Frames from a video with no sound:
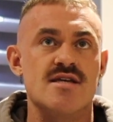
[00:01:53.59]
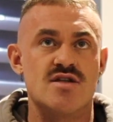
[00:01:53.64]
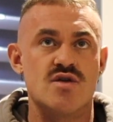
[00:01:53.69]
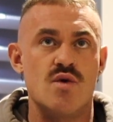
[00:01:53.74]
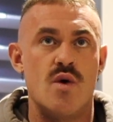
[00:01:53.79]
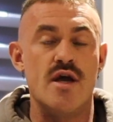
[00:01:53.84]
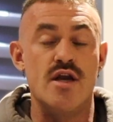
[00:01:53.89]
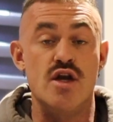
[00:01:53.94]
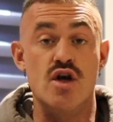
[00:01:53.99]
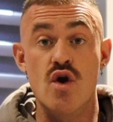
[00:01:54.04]

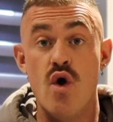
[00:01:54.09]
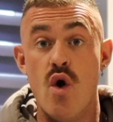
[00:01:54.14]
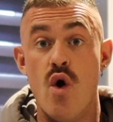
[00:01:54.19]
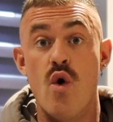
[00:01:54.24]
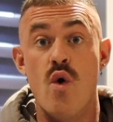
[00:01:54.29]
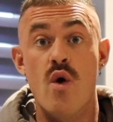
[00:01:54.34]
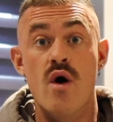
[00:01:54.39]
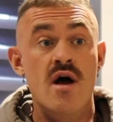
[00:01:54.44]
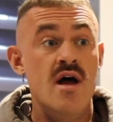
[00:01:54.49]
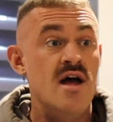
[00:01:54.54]
So I
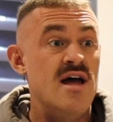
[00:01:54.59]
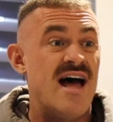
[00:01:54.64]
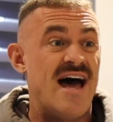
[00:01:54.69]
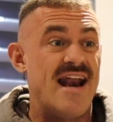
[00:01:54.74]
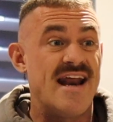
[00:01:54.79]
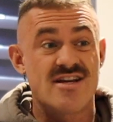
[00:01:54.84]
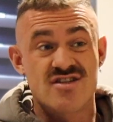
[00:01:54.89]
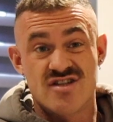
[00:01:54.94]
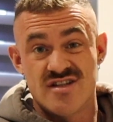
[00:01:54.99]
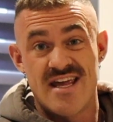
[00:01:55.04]
know
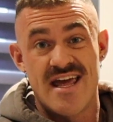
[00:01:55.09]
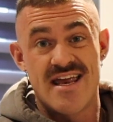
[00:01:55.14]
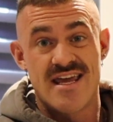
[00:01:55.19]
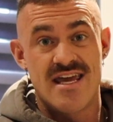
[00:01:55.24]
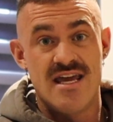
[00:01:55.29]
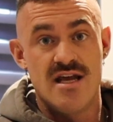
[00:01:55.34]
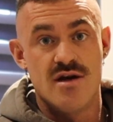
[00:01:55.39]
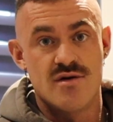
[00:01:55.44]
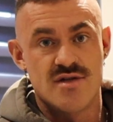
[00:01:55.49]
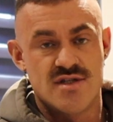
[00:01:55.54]
an extra 10
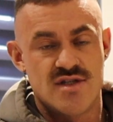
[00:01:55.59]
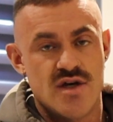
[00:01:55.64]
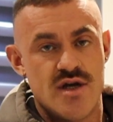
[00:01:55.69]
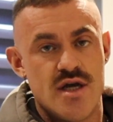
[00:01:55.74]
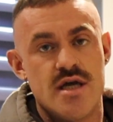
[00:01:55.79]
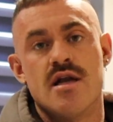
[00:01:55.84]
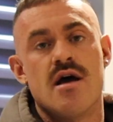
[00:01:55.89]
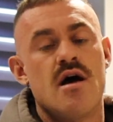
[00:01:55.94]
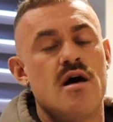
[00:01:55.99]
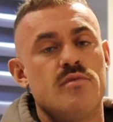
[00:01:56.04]
kilo
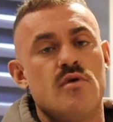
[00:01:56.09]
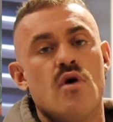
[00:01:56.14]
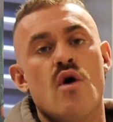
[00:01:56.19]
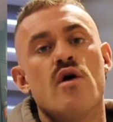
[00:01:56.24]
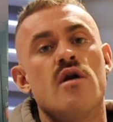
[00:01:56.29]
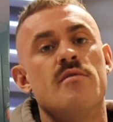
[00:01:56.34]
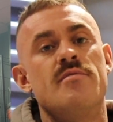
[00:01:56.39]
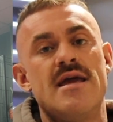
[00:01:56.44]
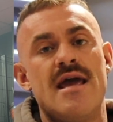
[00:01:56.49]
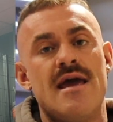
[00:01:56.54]
aside, I'm
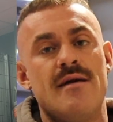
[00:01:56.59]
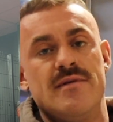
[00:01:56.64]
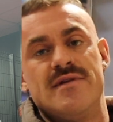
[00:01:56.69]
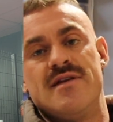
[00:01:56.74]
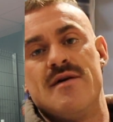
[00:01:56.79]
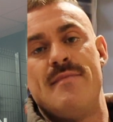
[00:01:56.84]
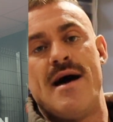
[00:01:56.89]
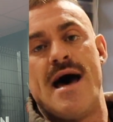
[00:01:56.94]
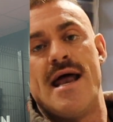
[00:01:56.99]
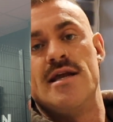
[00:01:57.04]
gonna be able
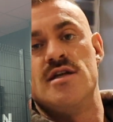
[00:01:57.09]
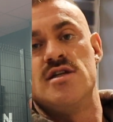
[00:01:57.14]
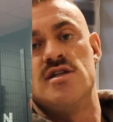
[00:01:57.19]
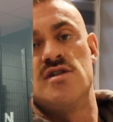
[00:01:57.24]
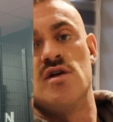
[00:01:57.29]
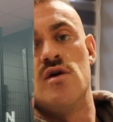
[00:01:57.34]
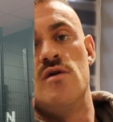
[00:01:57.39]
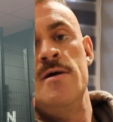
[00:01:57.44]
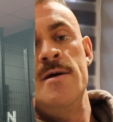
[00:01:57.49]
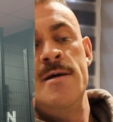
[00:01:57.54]
to manage.
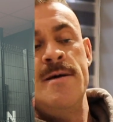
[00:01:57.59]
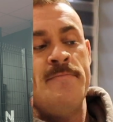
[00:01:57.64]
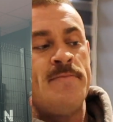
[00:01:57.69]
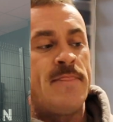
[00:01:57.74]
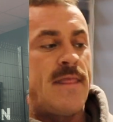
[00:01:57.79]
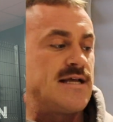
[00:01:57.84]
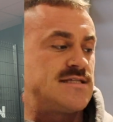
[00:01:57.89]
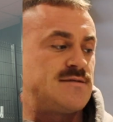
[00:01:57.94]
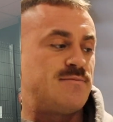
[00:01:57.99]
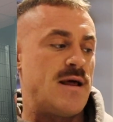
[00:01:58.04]
So
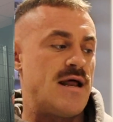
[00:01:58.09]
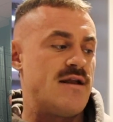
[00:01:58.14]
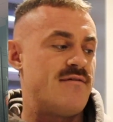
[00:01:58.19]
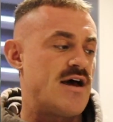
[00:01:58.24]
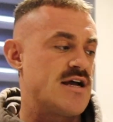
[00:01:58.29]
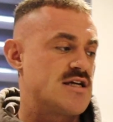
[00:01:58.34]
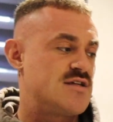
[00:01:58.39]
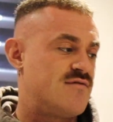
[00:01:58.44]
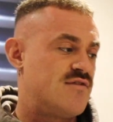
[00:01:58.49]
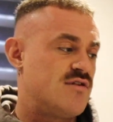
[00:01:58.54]
that's the plan of
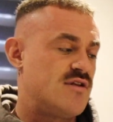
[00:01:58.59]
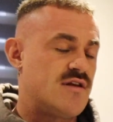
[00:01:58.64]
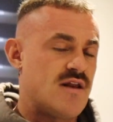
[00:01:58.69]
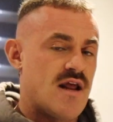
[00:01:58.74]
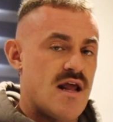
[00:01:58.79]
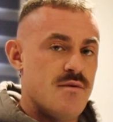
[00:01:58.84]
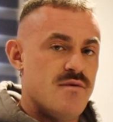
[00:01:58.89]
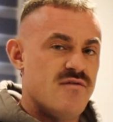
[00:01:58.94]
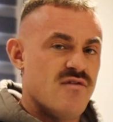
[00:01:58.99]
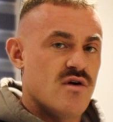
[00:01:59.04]
action for
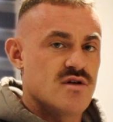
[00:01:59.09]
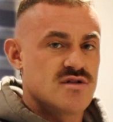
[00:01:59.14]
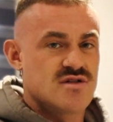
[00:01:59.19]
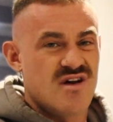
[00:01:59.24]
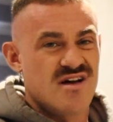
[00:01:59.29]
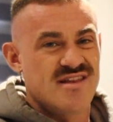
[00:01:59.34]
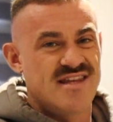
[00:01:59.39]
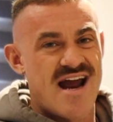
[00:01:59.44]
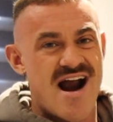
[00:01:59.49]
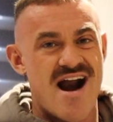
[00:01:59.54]
today. We've also
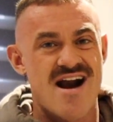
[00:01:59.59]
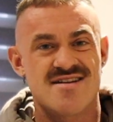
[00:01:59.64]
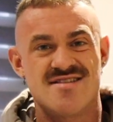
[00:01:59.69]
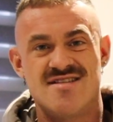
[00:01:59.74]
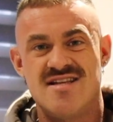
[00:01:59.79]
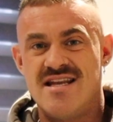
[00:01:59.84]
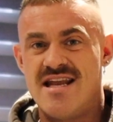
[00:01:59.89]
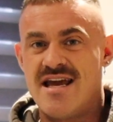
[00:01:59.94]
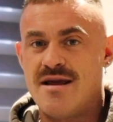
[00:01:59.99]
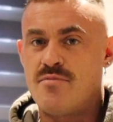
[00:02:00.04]
got the
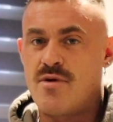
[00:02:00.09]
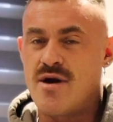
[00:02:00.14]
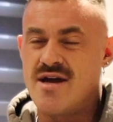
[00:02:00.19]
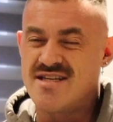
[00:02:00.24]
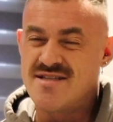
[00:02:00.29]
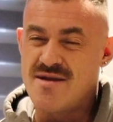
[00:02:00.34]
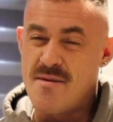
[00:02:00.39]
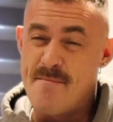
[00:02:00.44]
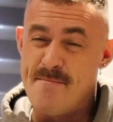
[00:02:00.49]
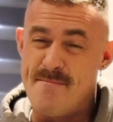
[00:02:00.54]
Arsenal leg
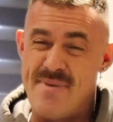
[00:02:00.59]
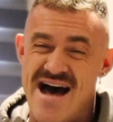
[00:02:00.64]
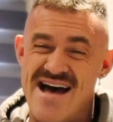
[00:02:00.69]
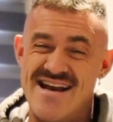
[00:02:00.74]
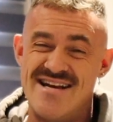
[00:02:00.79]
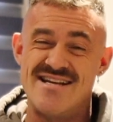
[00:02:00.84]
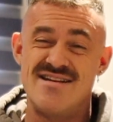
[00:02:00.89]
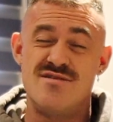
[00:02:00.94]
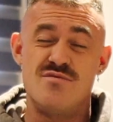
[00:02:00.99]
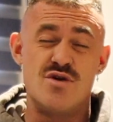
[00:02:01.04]
press
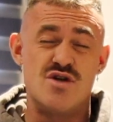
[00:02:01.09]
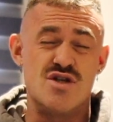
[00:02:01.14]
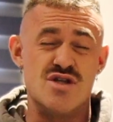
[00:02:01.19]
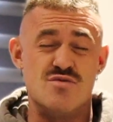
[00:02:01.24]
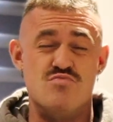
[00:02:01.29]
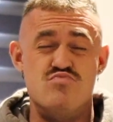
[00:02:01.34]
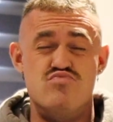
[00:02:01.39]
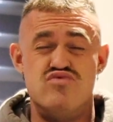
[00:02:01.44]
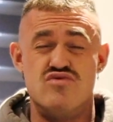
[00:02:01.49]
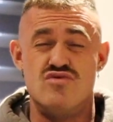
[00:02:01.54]
banded, which
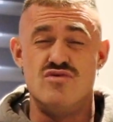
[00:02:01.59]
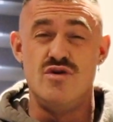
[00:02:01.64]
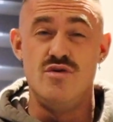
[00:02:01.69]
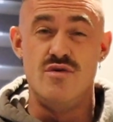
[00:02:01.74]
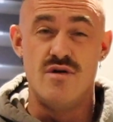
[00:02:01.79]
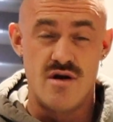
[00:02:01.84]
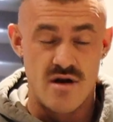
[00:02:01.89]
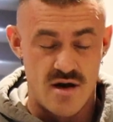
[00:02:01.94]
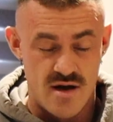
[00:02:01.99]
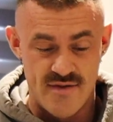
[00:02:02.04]
is
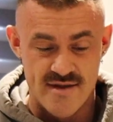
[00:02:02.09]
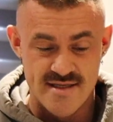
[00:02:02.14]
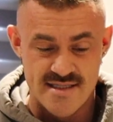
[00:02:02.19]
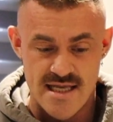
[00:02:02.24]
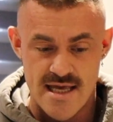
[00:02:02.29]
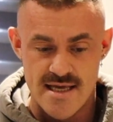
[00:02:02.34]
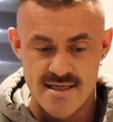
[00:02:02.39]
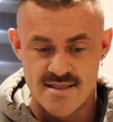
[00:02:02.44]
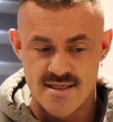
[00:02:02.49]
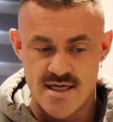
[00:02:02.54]
brutal on this
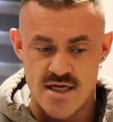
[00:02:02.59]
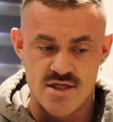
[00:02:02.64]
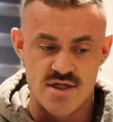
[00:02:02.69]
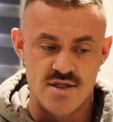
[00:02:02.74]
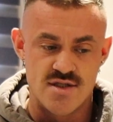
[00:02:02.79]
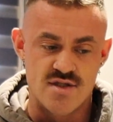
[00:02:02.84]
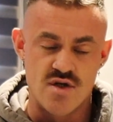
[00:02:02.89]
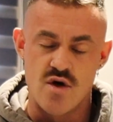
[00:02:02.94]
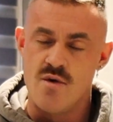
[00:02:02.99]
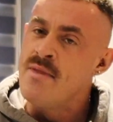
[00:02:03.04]
leg
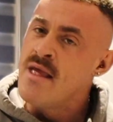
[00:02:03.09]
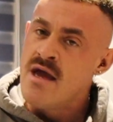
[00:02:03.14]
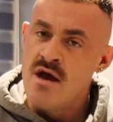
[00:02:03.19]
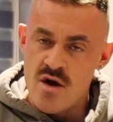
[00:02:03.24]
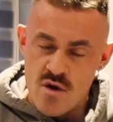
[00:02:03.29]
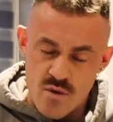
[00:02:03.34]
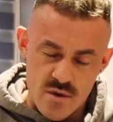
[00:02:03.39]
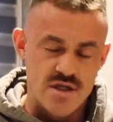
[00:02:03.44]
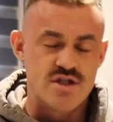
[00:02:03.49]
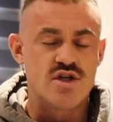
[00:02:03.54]
session. So
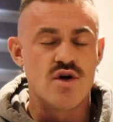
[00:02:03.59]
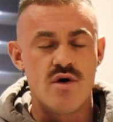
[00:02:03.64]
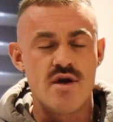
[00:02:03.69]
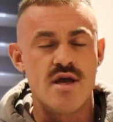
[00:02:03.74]
we'll show